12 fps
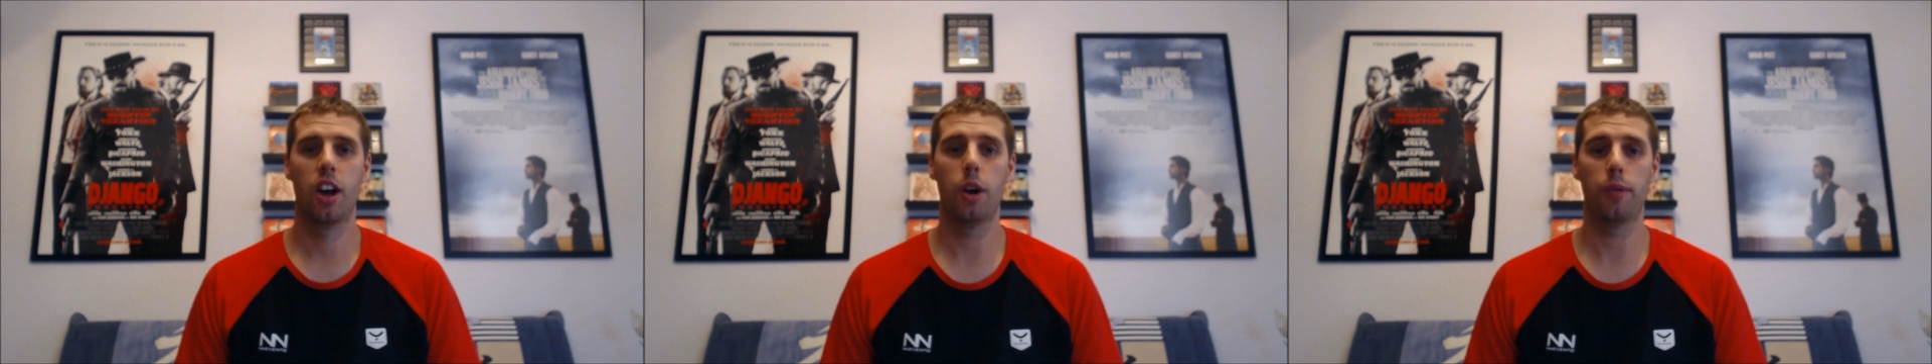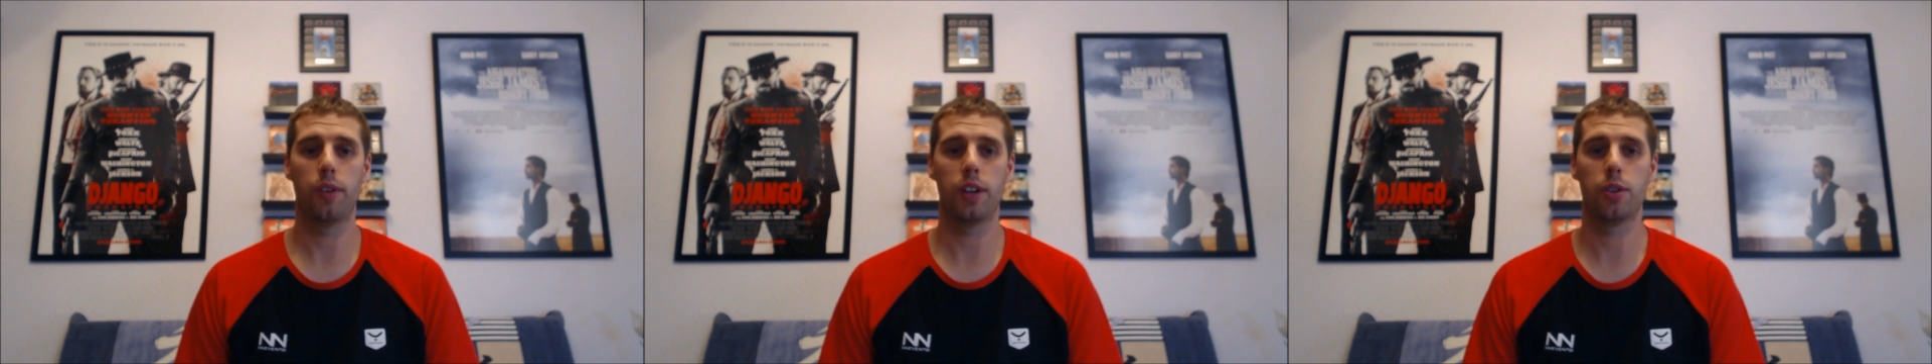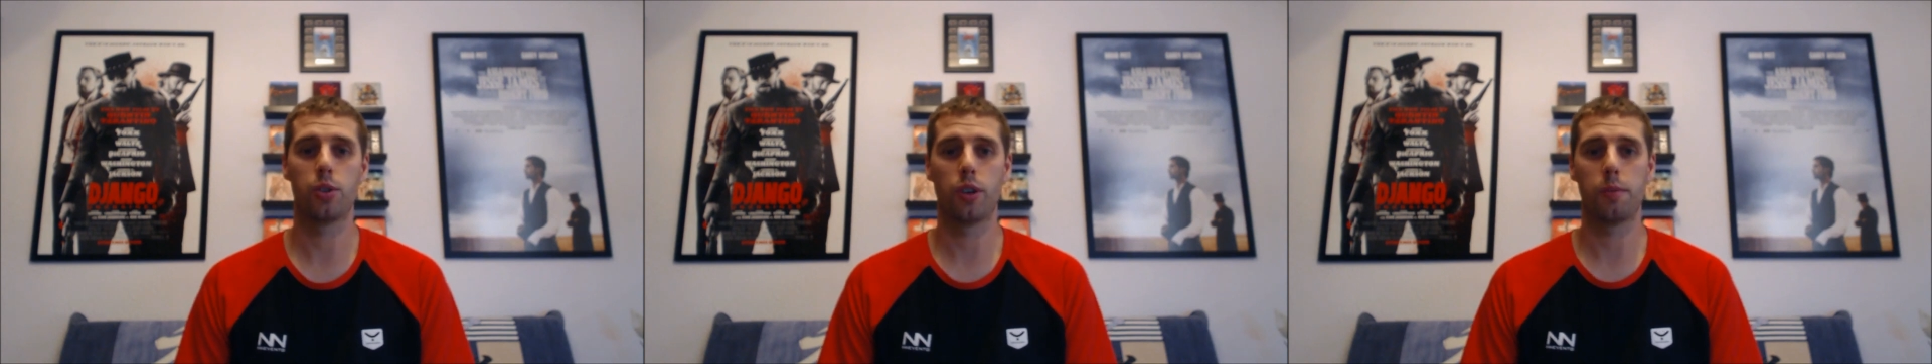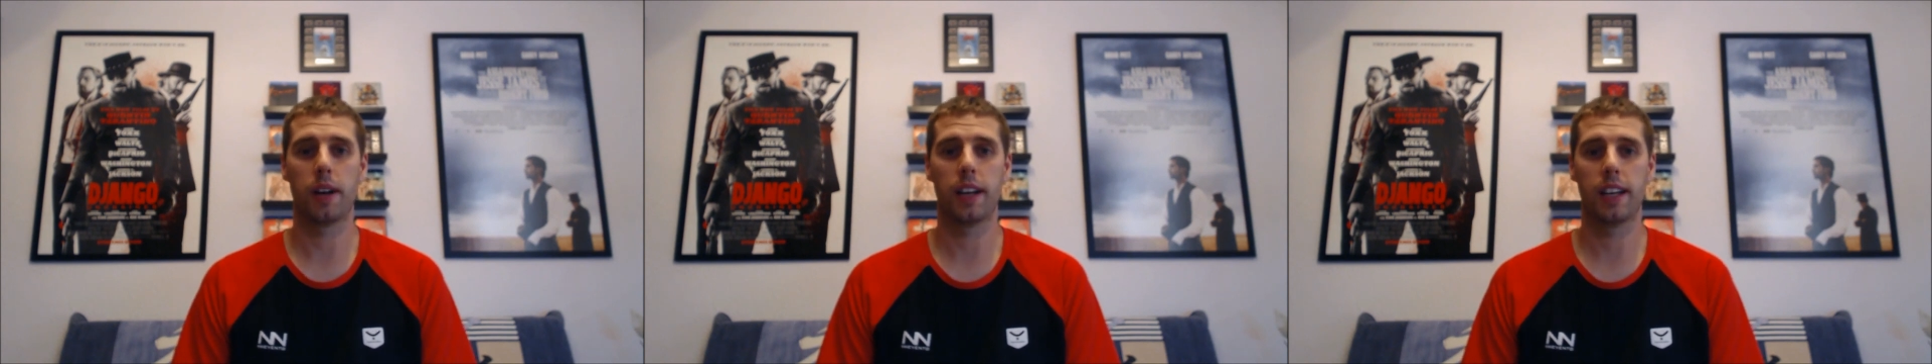Hopefully you
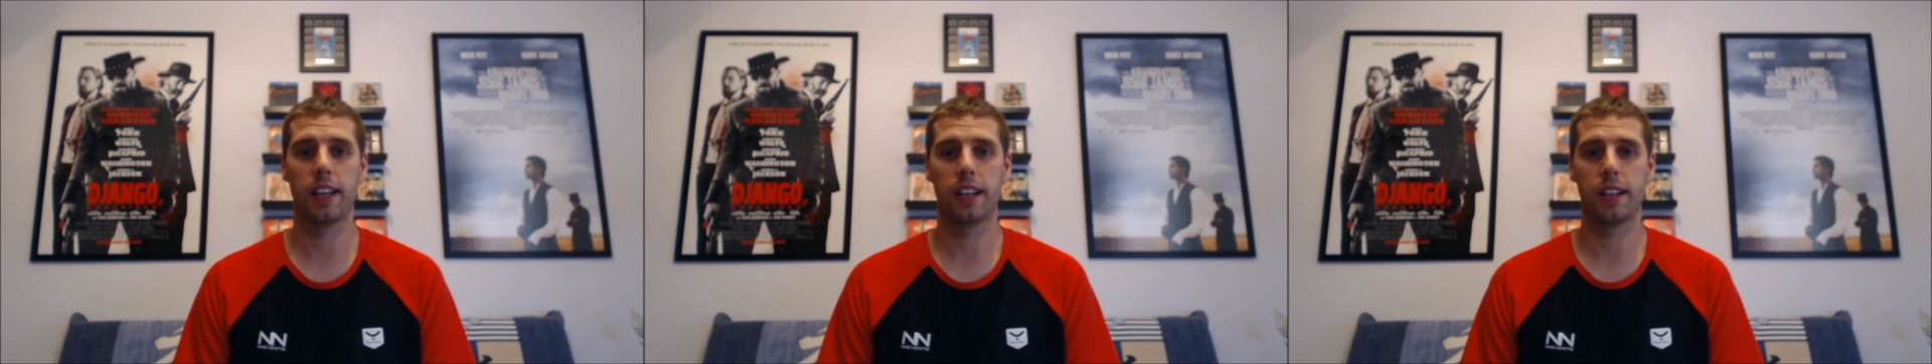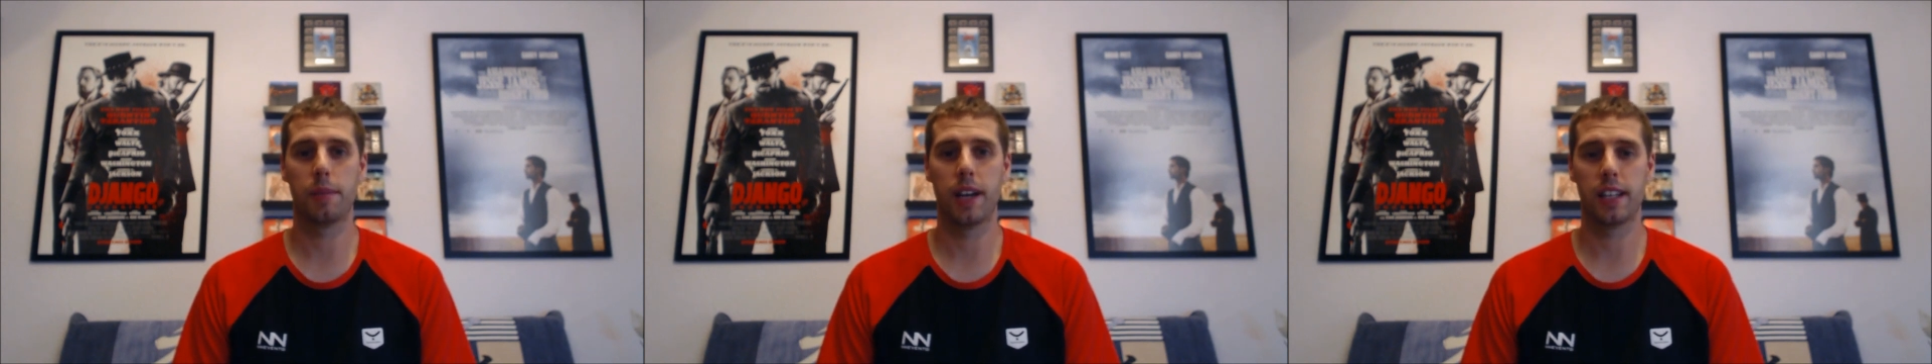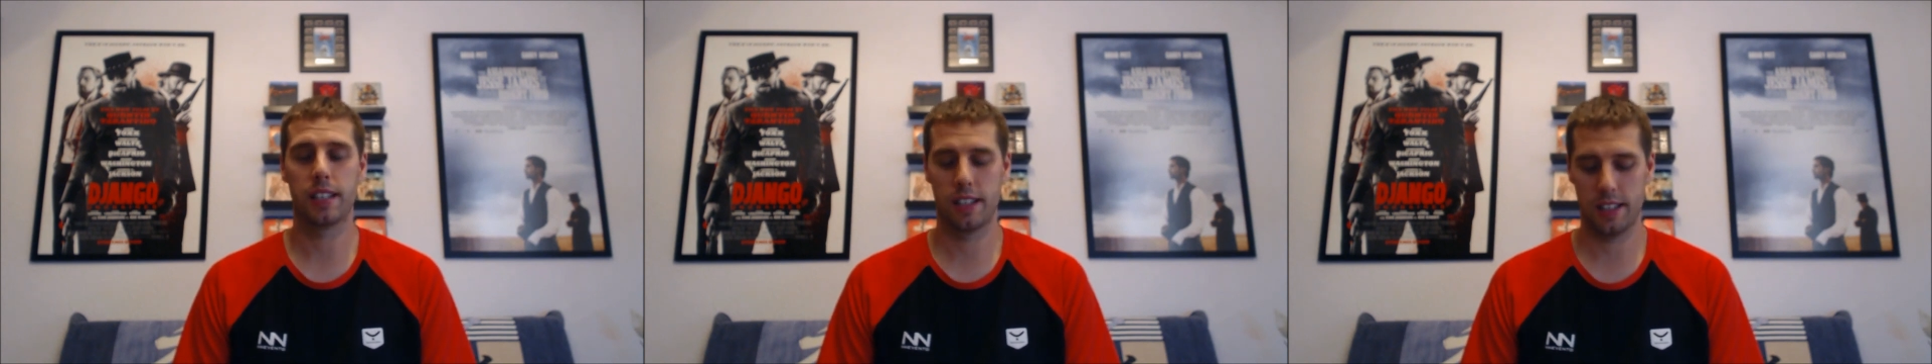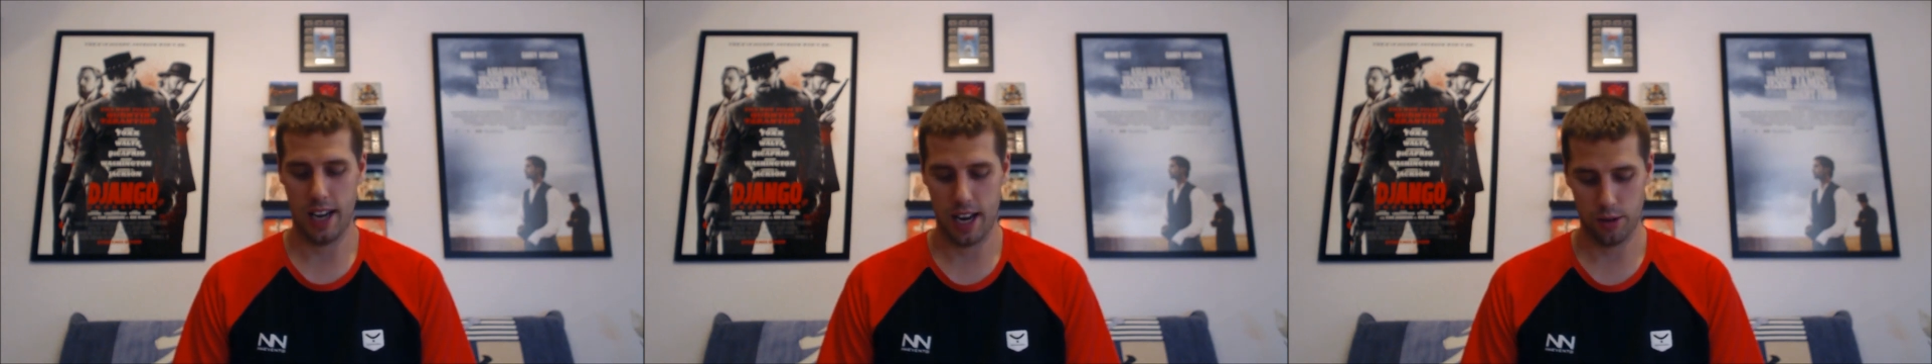enjoyed my my
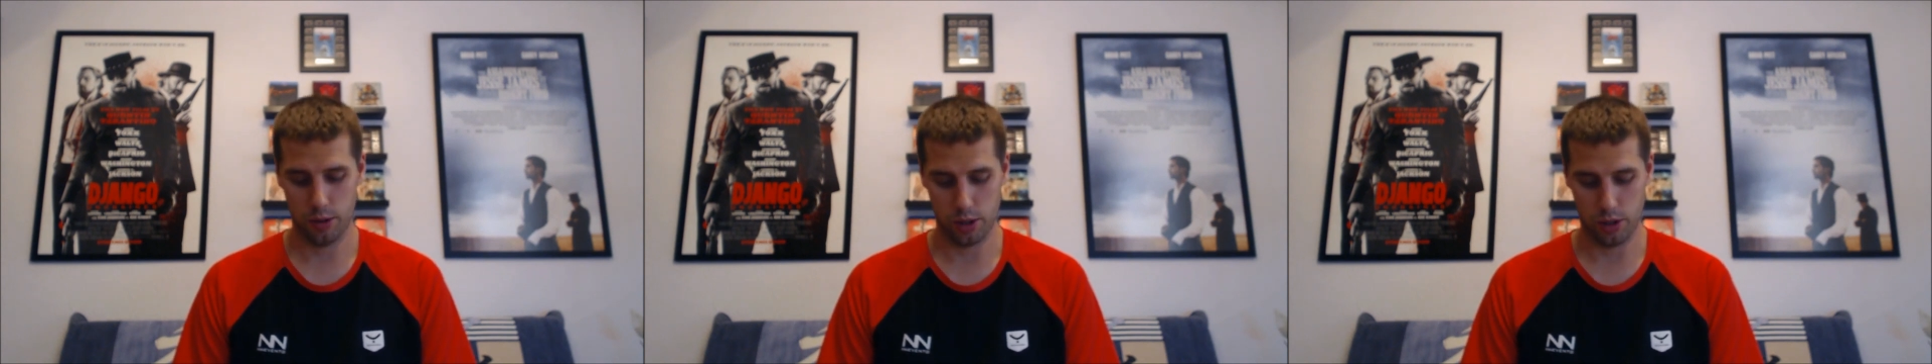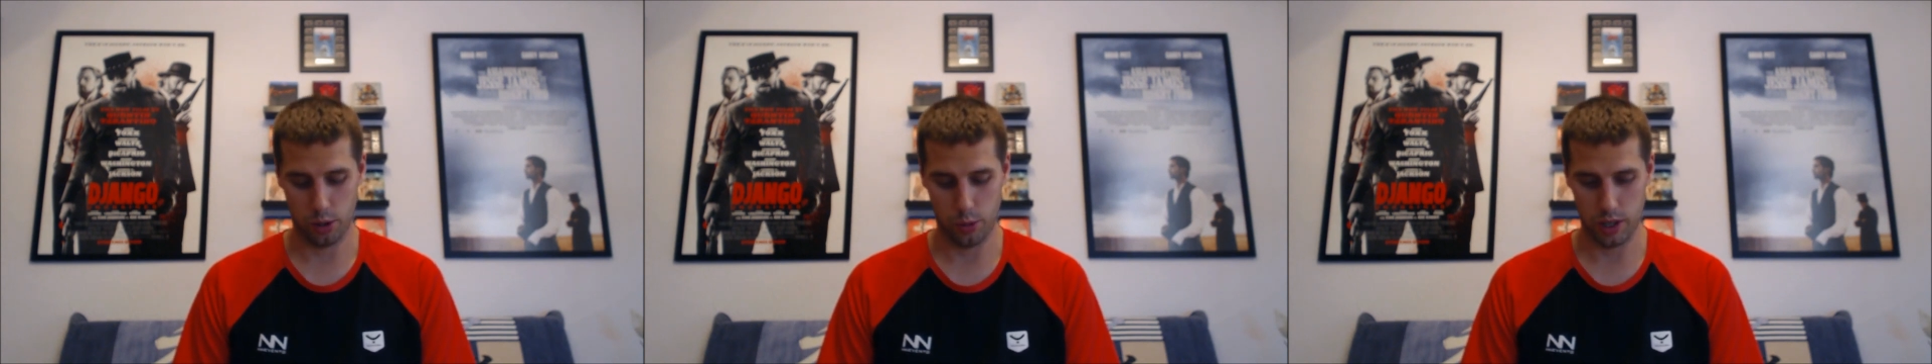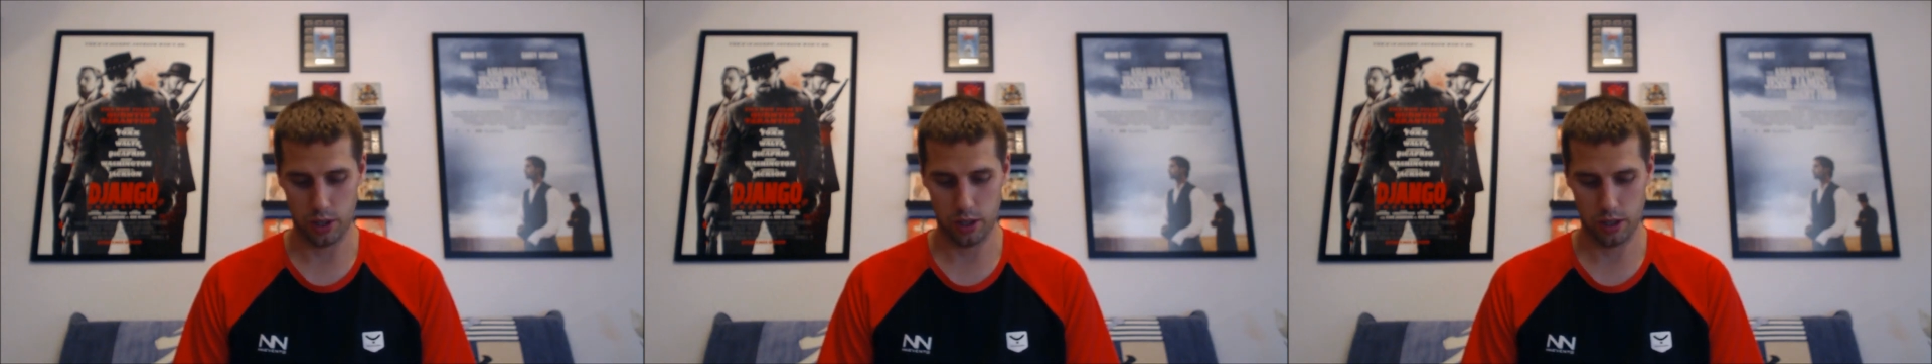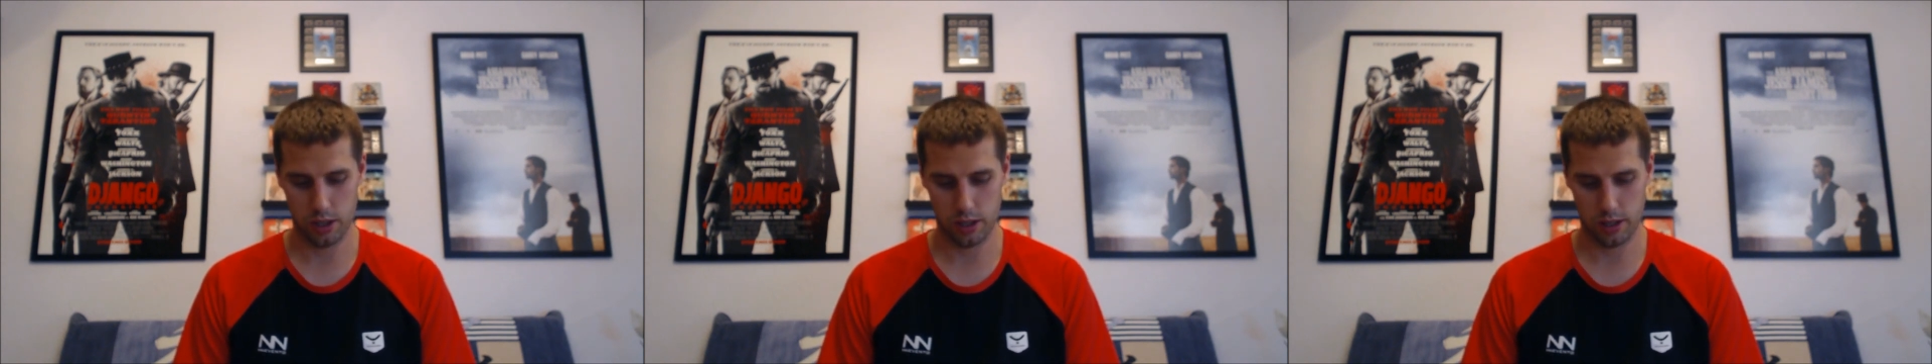answers and also the
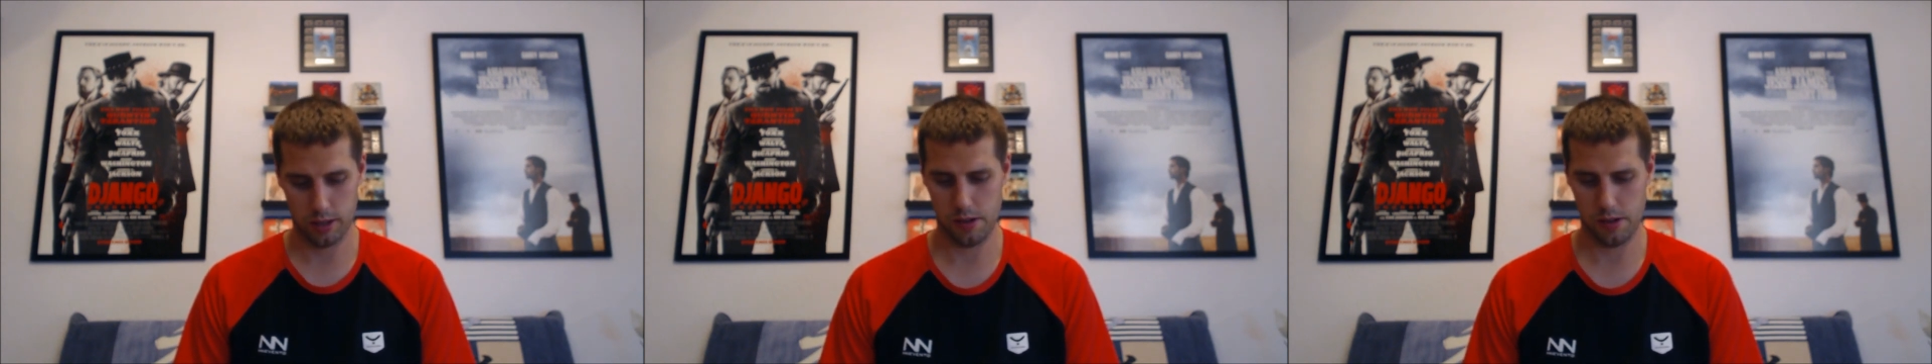questions.